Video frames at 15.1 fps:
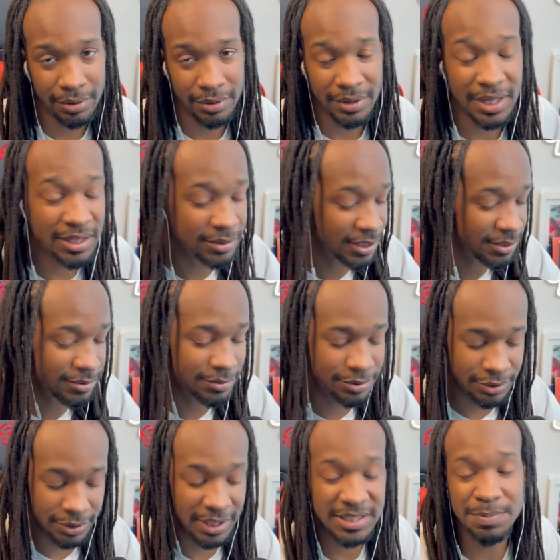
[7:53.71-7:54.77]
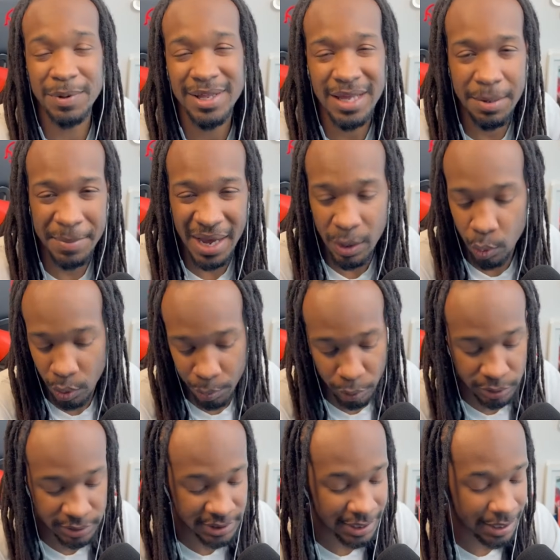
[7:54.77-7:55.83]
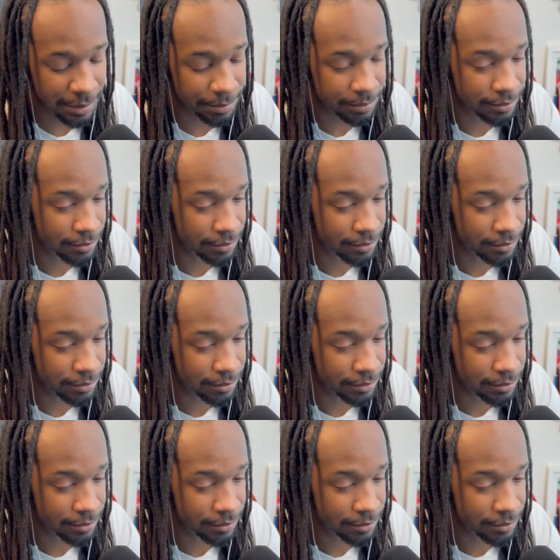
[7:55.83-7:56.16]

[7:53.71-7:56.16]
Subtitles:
Let's play that back one more time.